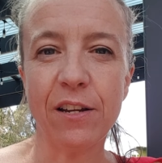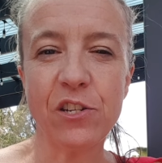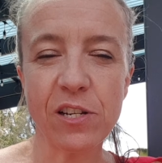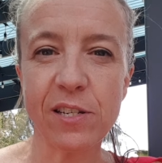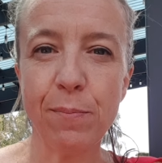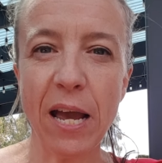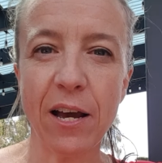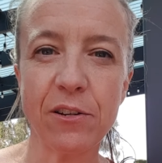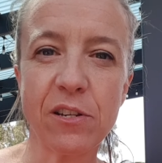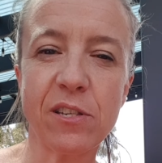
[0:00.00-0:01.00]
just
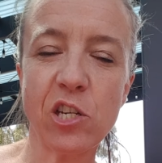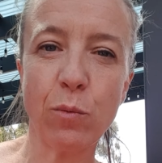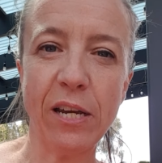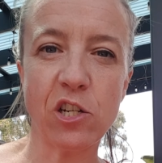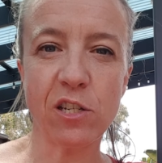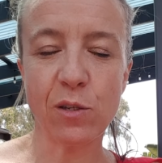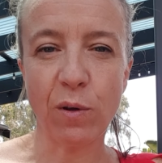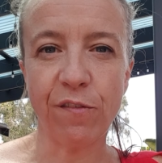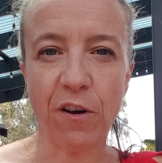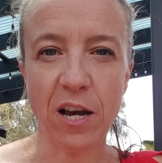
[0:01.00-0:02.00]
about situations
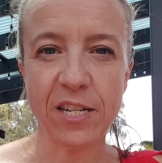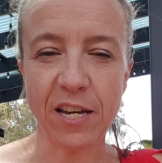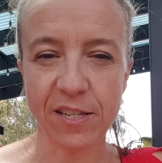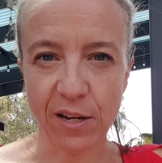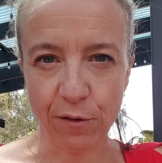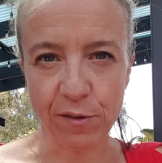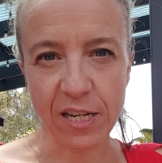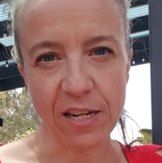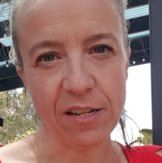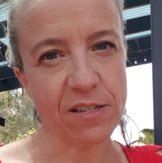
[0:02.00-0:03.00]
we find ourselves
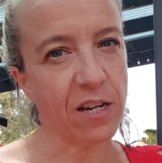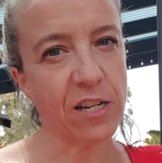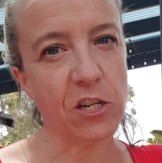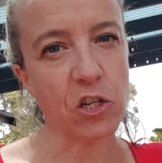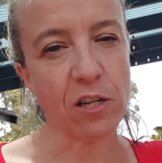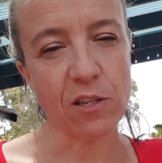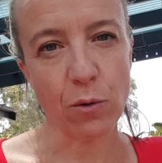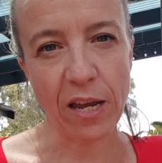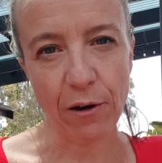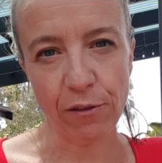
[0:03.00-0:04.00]
in as dietitians
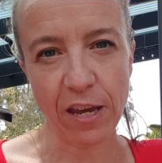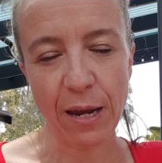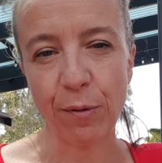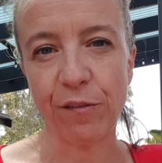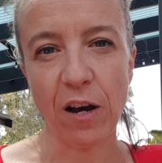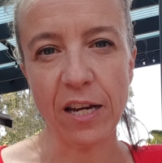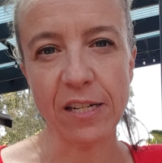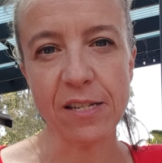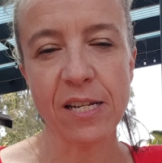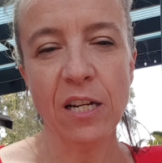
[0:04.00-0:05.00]
or healthcare
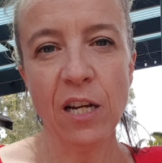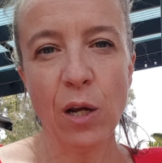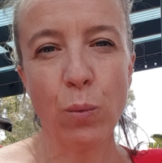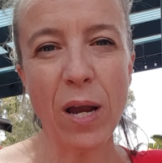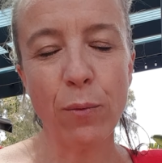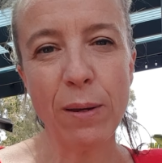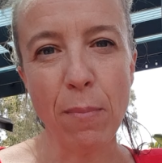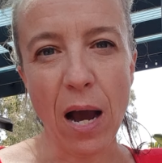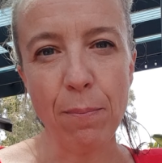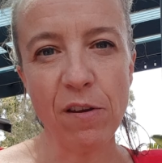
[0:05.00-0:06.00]
providers where we
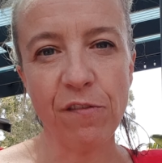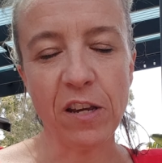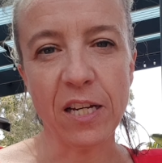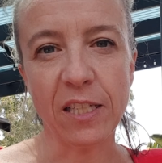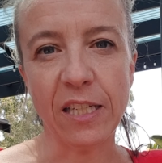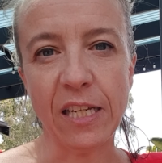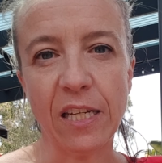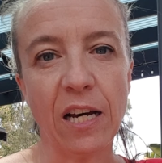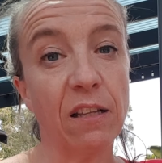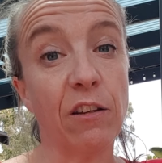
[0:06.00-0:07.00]
might be
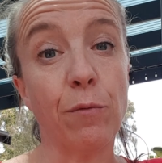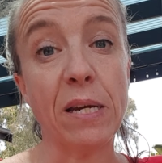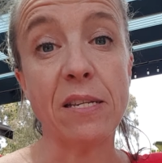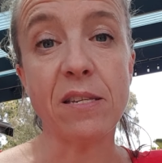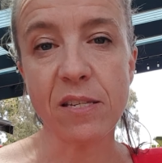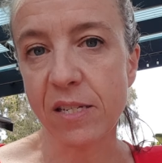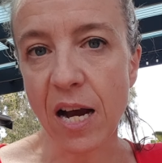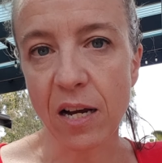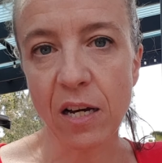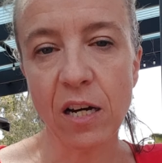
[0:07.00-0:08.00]
feeling a little bit
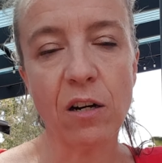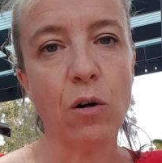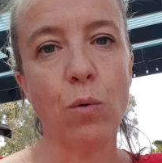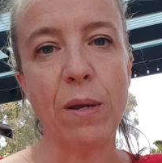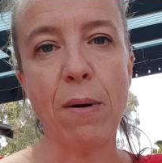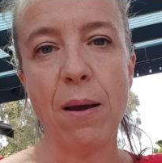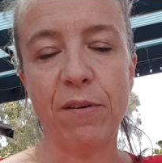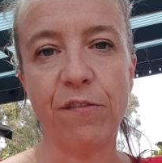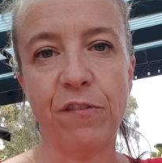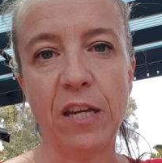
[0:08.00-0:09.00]
stuck, or we might
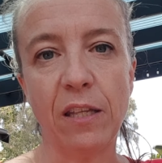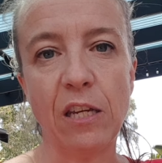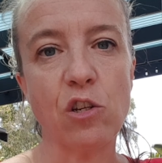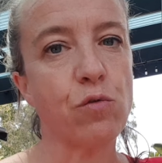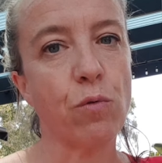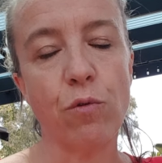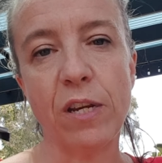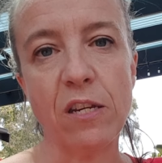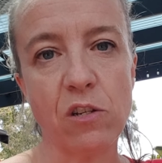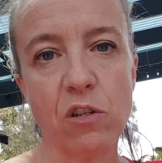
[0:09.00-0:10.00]
be feeling drawn
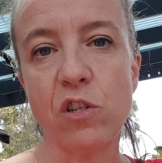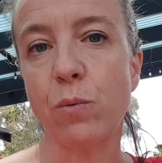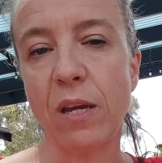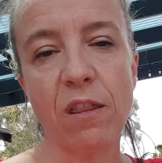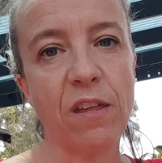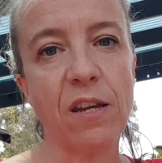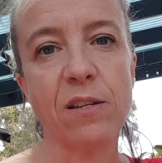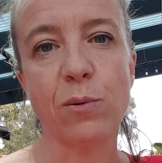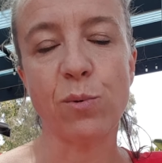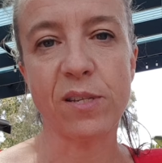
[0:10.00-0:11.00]
into doing
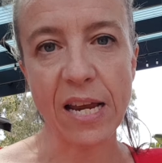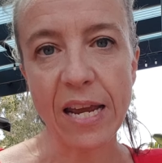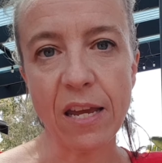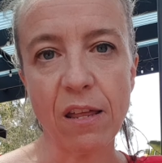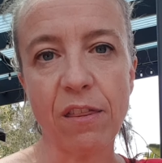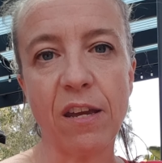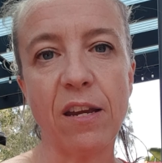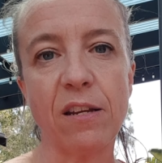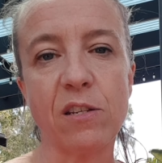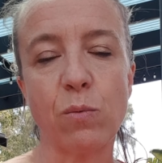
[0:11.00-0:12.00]
things or saying
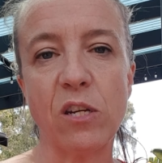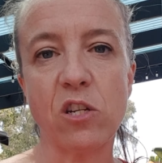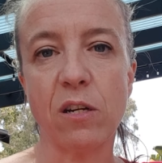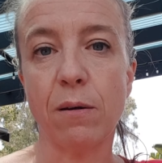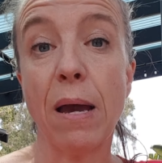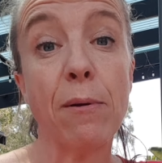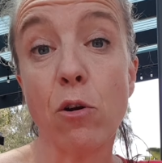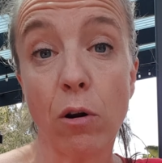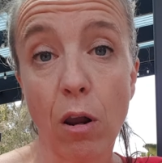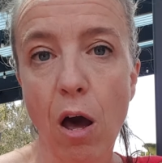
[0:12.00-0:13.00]
things which are maybe
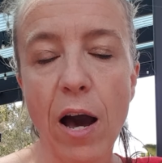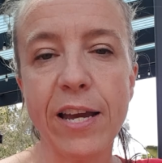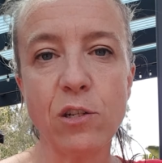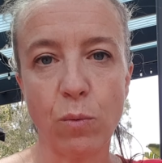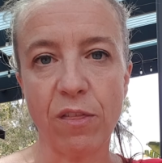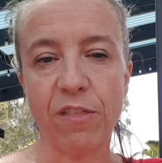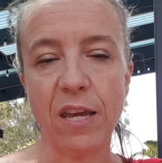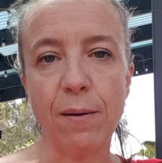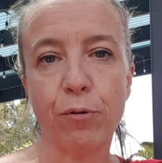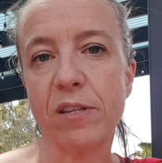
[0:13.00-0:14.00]
not aligned with
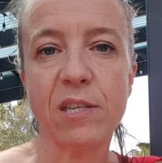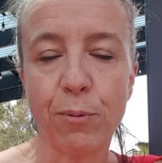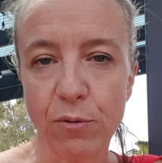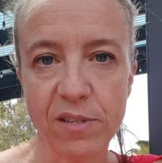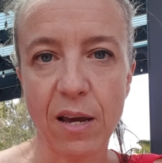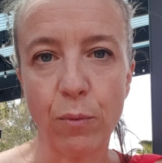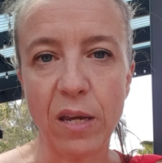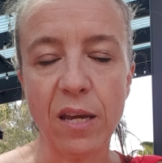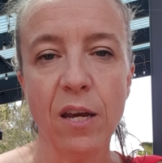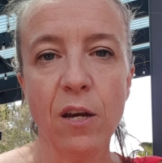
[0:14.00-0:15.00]
the principles that
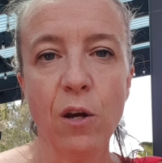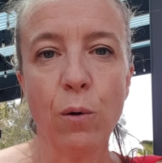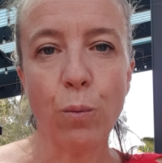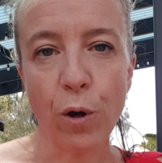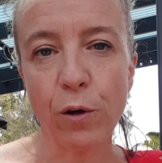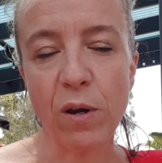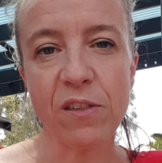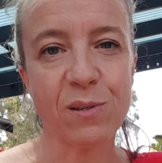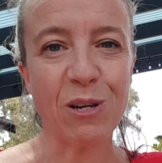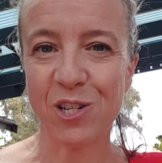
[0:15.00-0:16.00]
we work with,
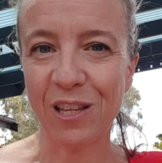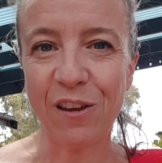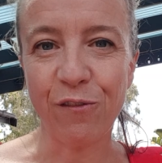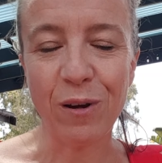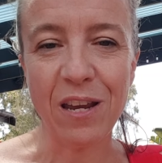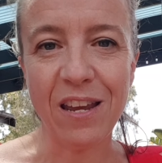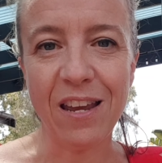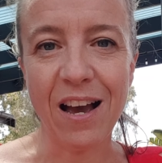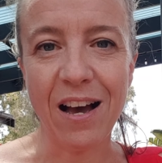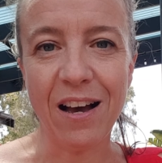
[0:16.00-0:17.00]
especially if
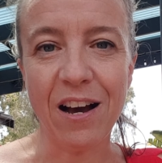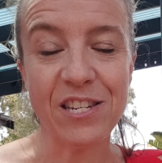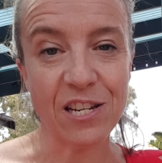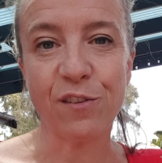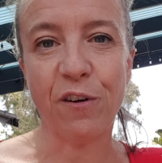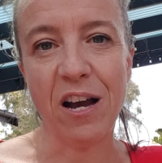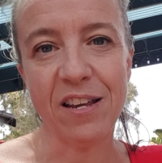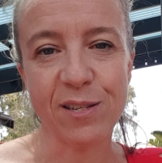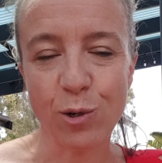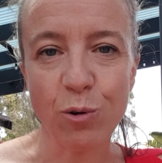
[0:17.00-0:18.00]
we identify
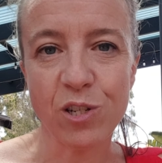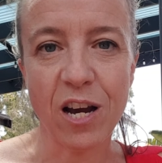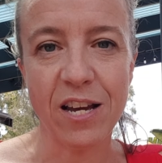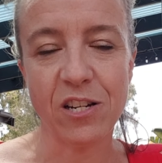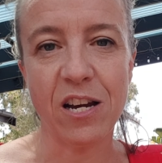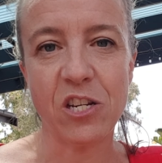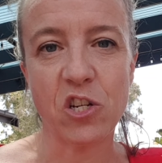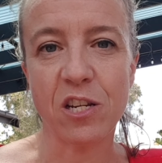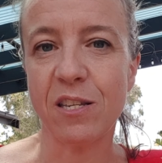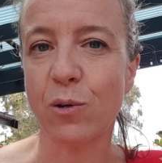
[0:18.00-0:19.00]
as non-diet
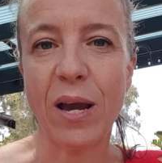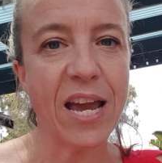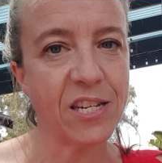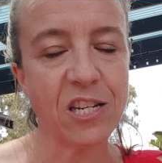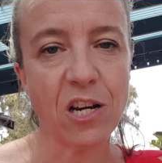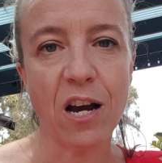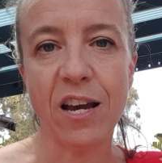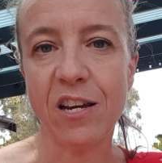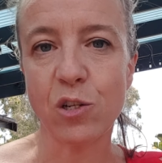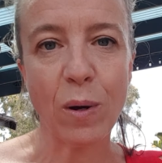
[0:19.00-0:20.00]
dietitians or
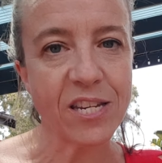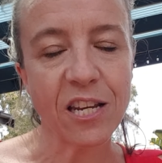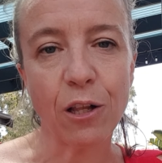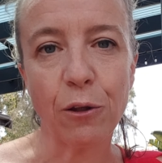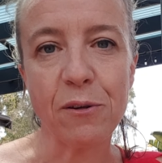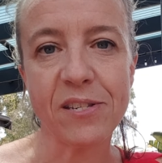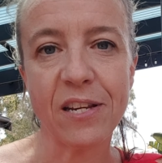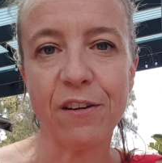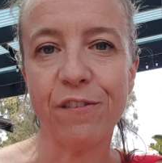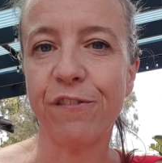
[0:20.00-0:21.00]
anti-diet, weight
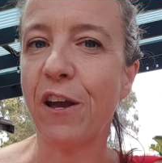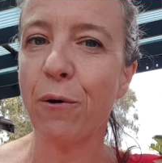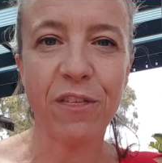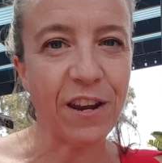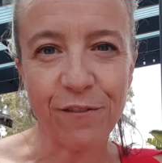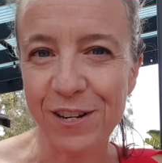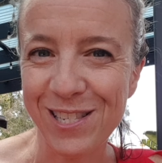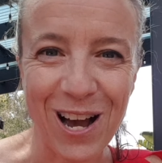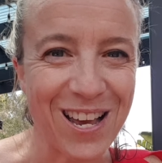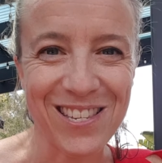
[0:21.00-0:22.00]
inclusive, health at every
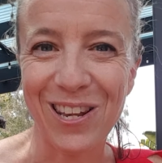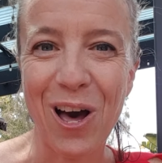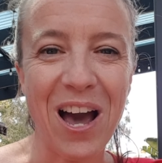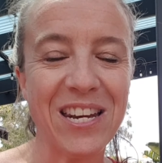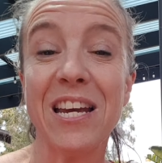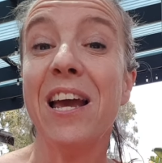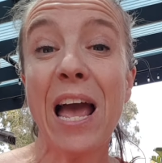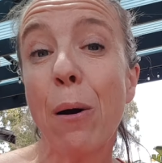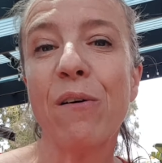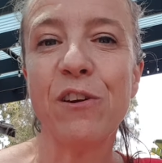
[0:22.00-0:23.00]
size aligned,
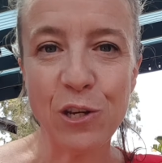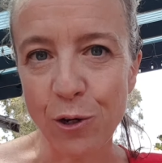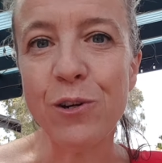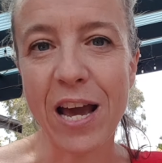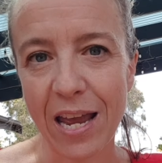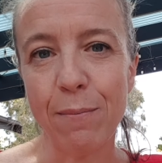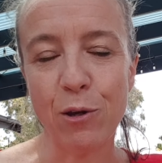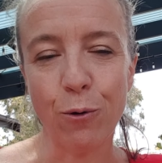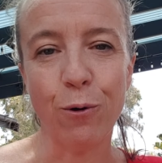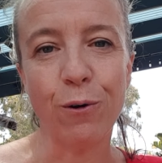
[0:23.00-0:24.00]
however you name
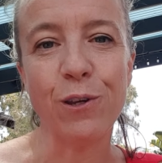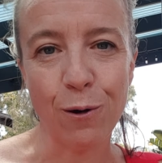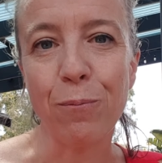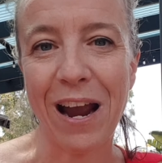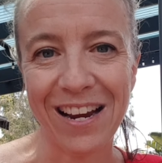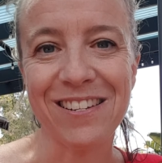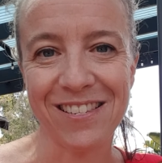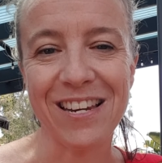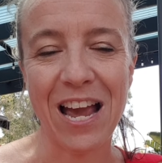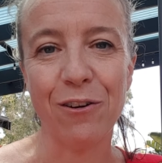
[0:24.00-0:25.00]
your
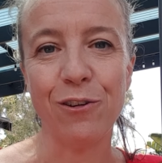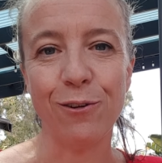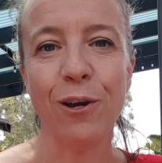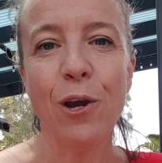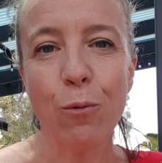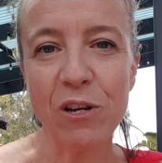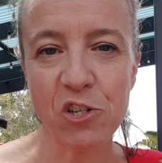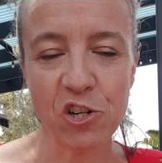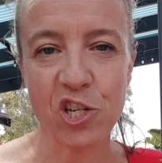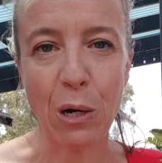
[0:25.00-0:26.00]
practice and how you wish
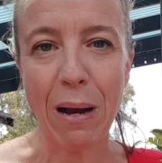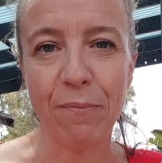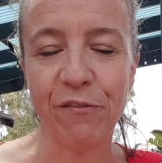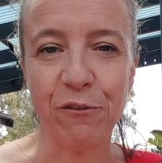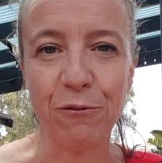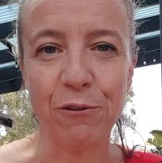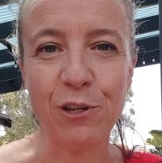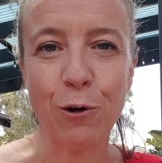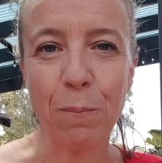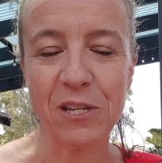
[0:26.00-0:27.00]
to show up for
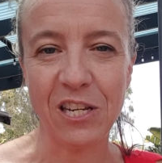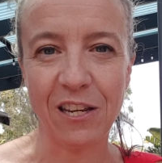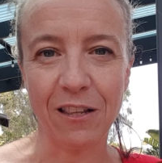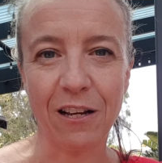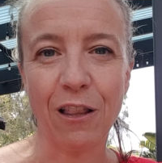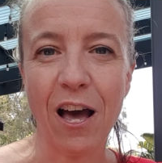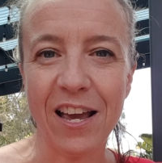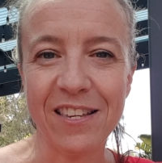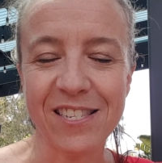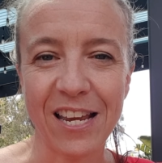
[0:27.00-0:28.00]
your particular
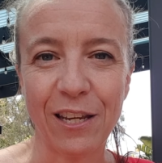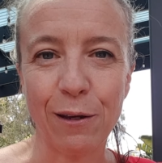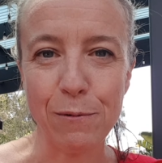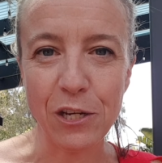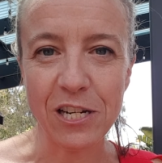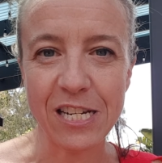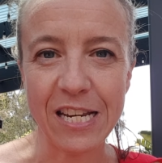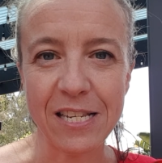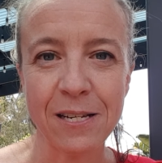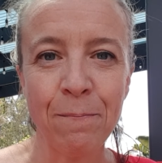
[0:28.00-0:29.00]
clients and
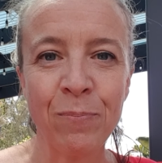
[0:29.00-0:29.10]
communities.